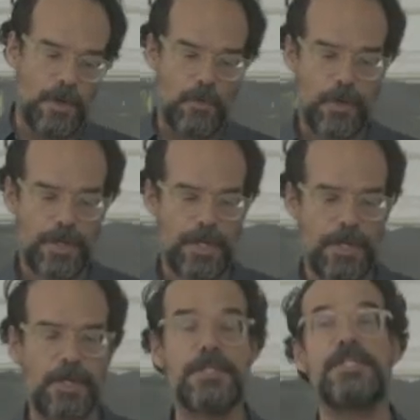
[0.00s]
working
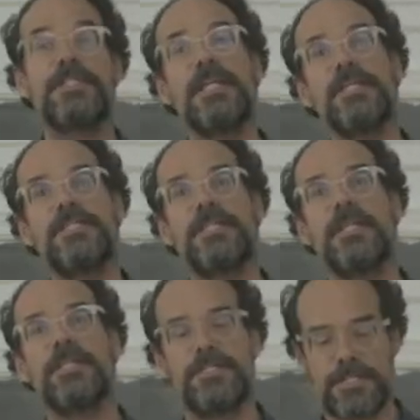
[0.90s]
on
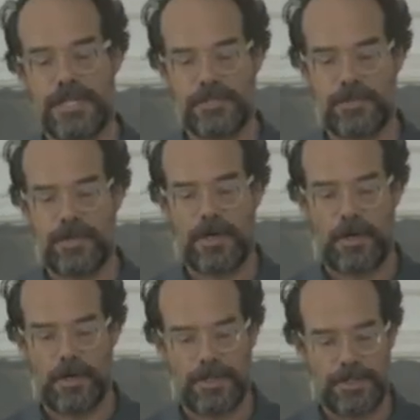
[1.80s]
16th century
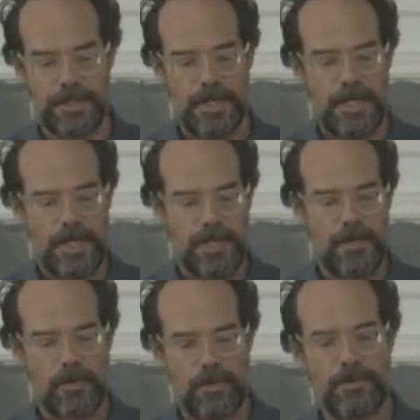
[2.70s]
art in
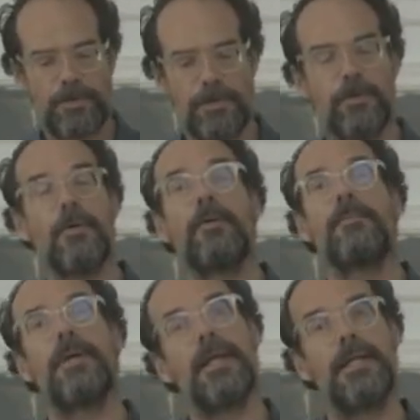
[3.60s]
Northern Europe
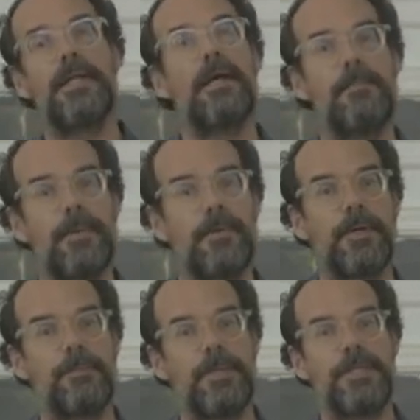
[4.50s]
and the
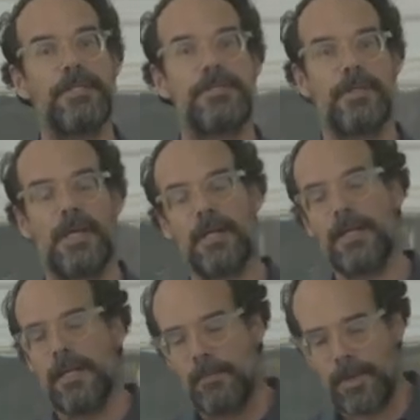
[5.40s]
Iberian Peninsula.
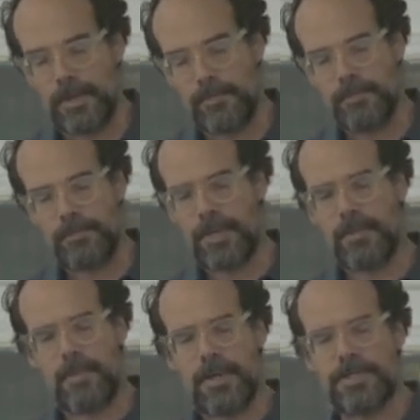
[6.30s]
But pretty
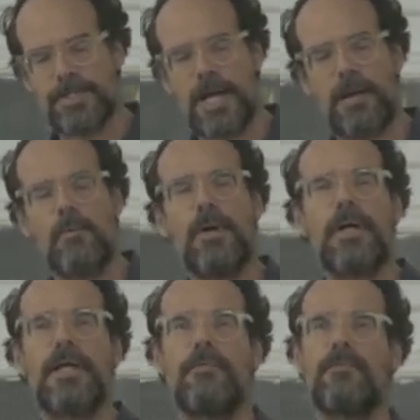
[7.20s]
much, I want to
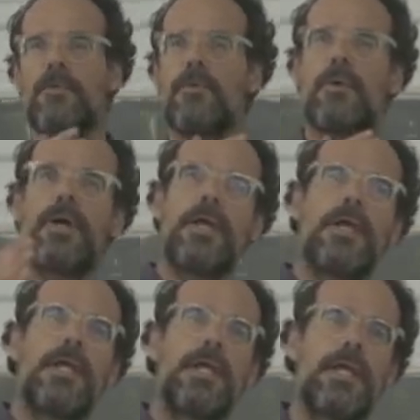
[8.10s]
give you
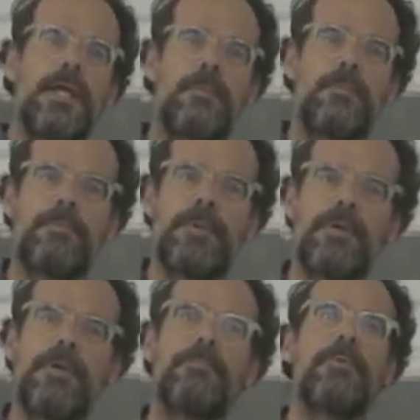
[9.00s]
a,
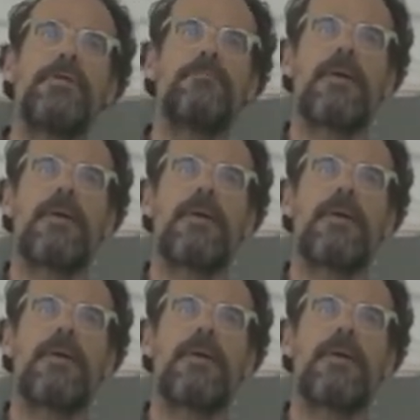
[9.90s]
a brief